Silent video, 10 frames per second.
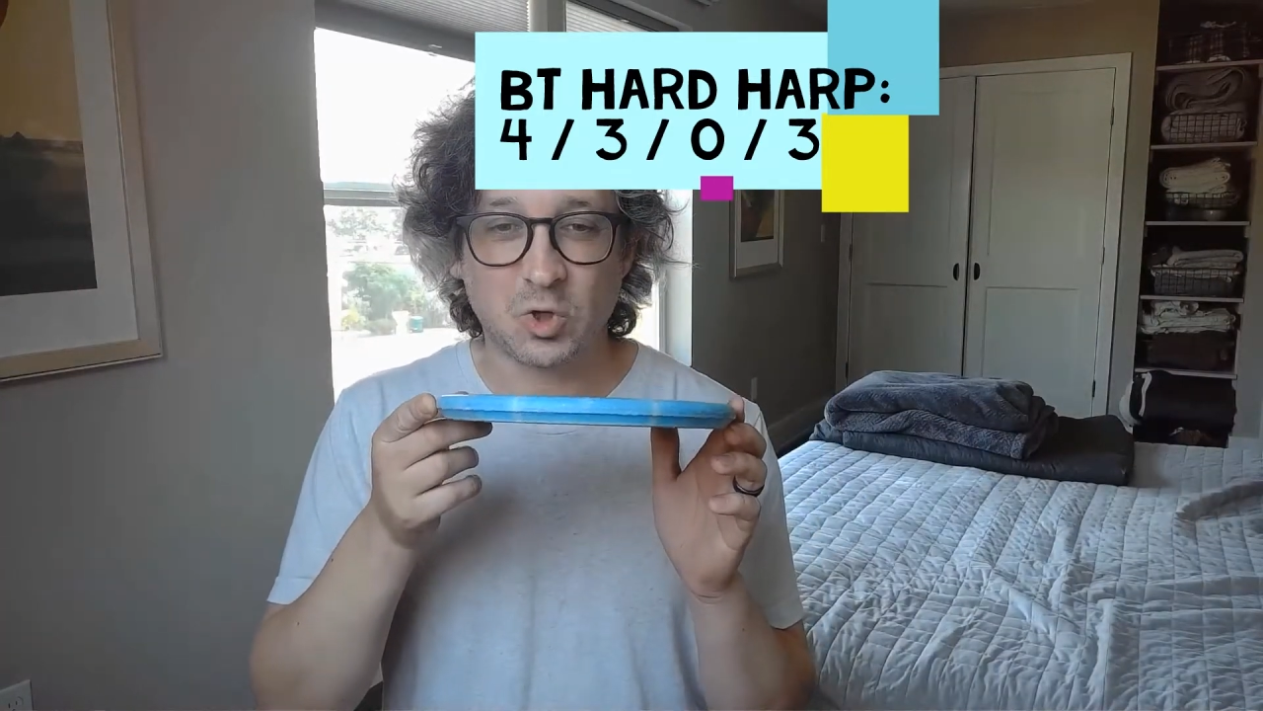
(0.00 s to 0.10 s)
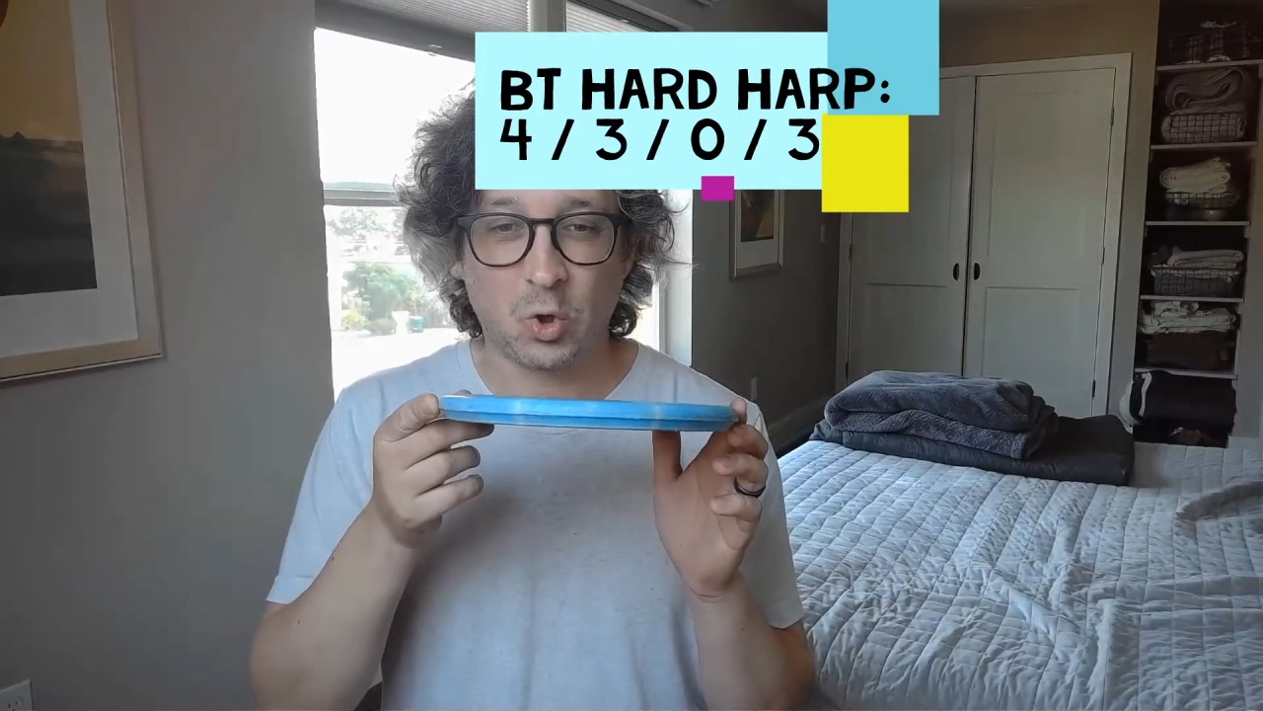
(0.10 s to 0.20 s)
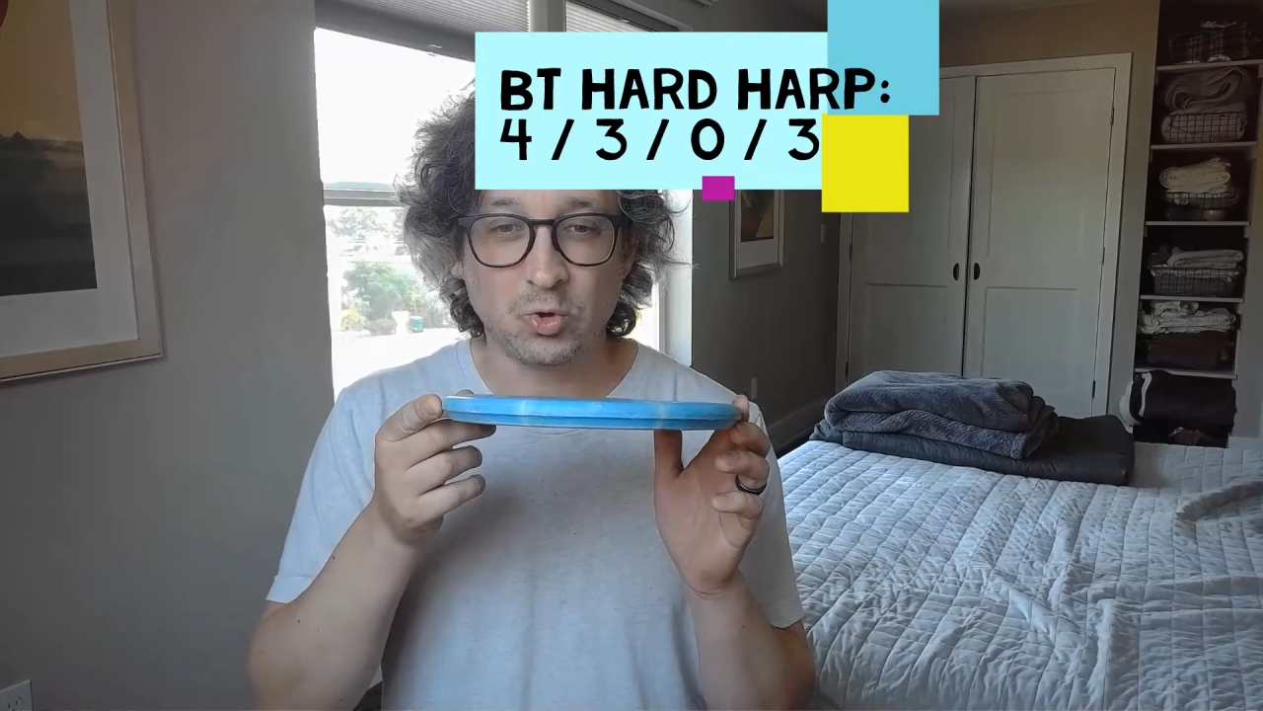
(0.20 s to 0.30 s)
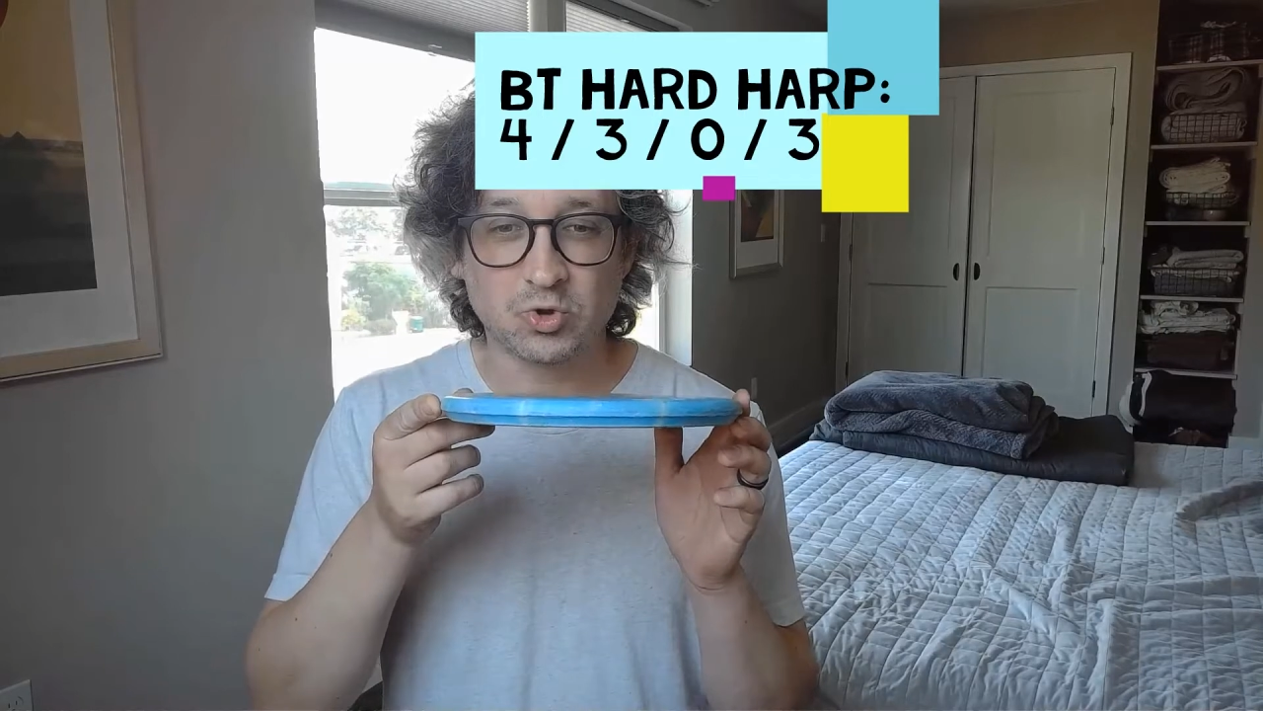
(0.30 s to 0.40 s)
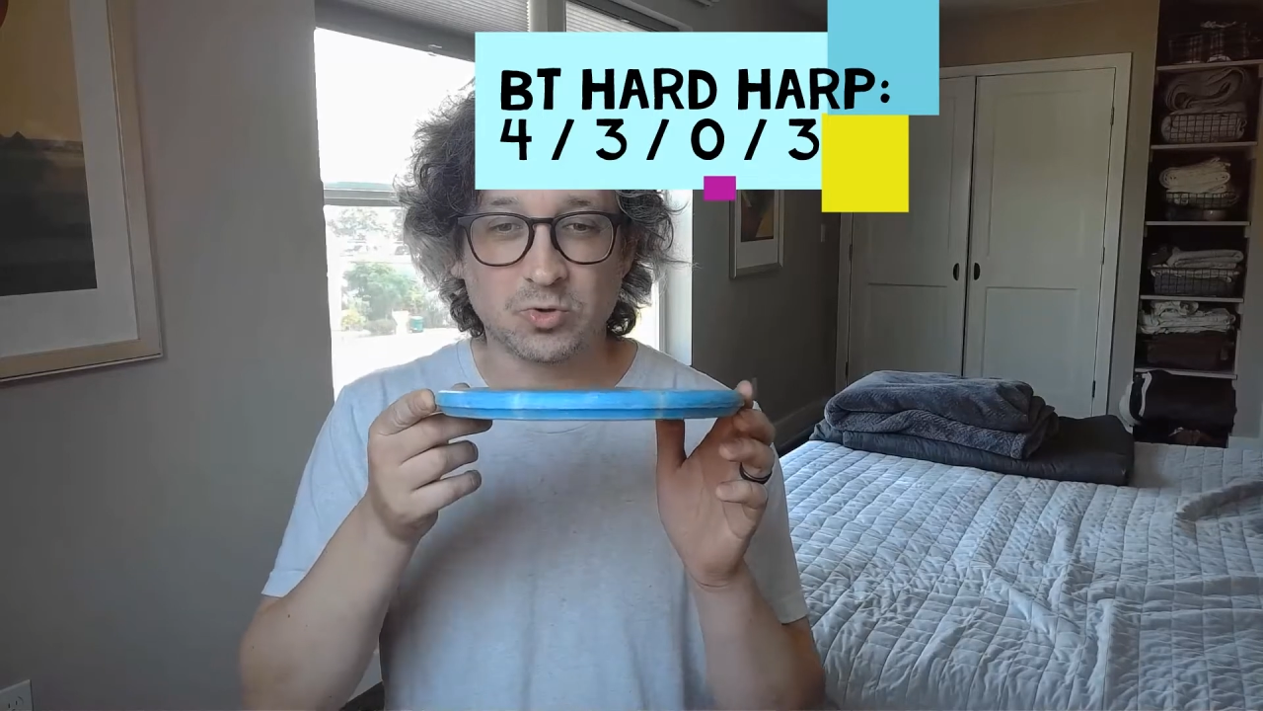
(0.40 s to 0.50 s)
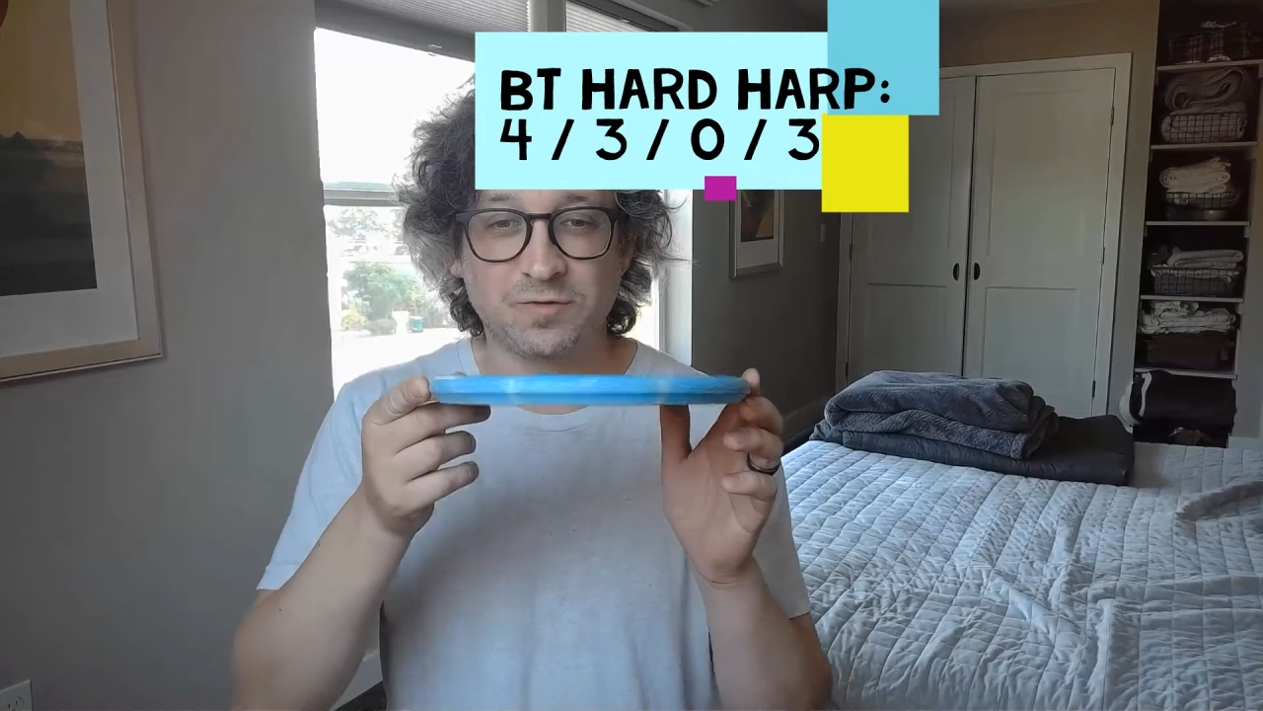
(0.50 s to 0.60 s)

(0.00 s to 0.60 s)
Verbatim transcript: ultra